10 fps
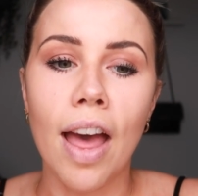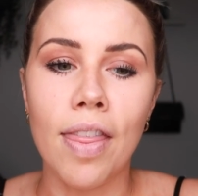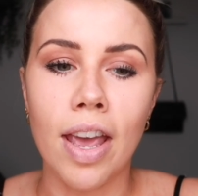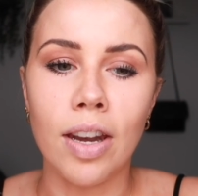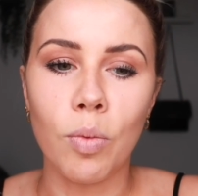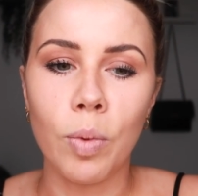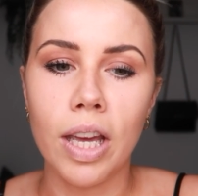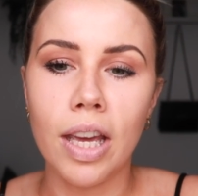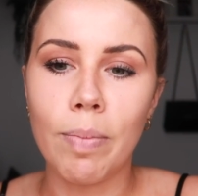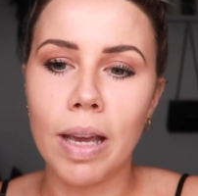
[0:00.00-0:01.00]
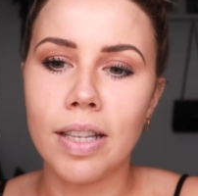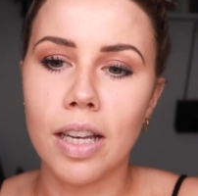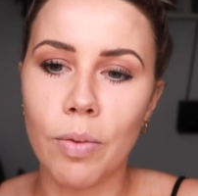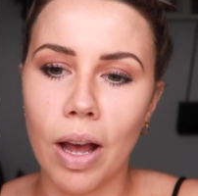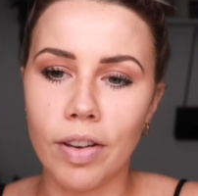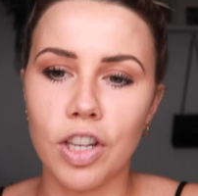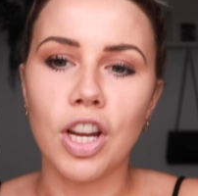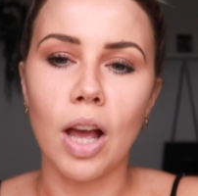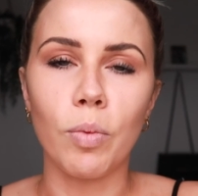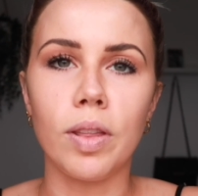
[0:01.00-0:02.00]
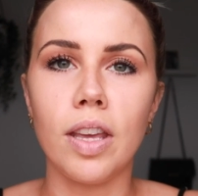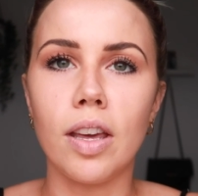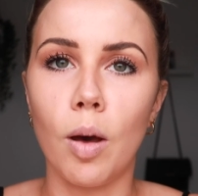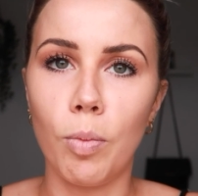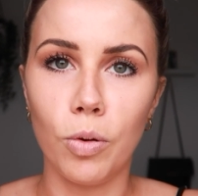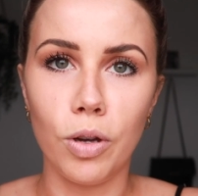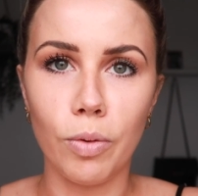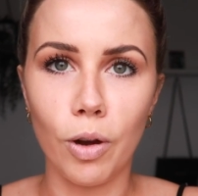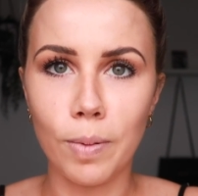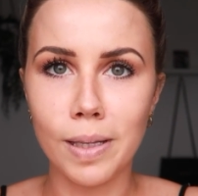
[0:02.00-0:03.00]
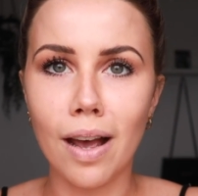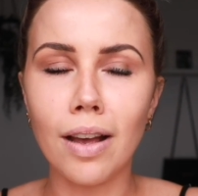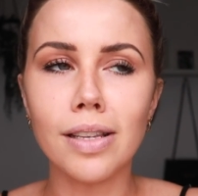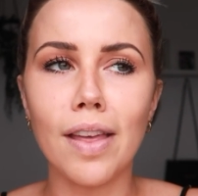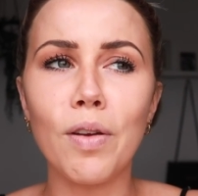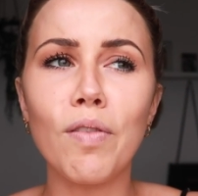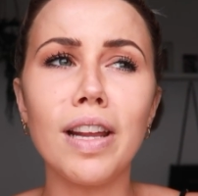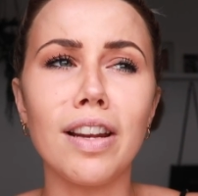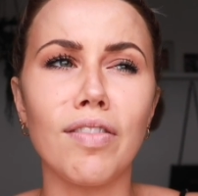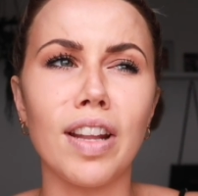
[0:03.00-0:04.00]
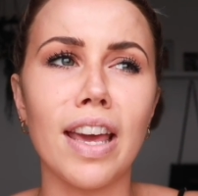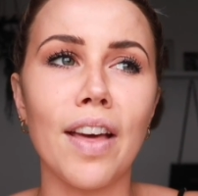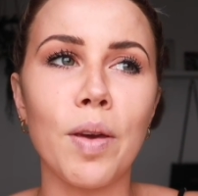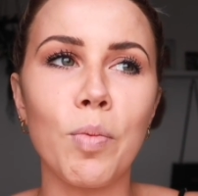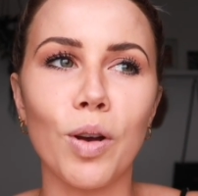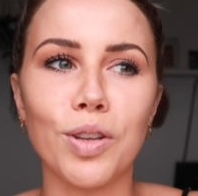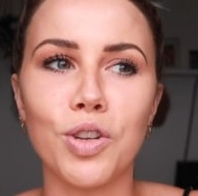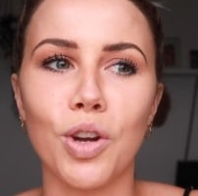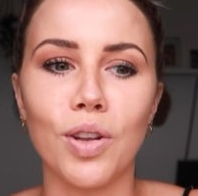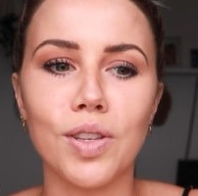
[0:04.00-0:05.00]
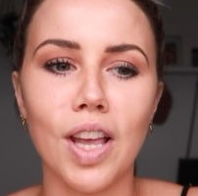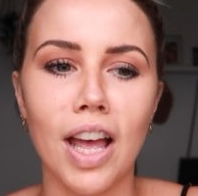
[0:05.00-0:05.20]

And then we basically were having a chat with the couple who were opposite us, and they were really lovely, and they bought us shots,